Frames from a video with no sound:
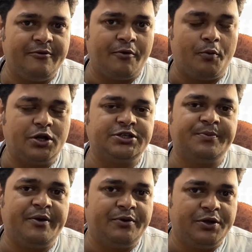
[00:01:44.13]
if you're watching
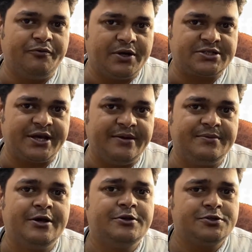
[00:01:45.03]
my video first time,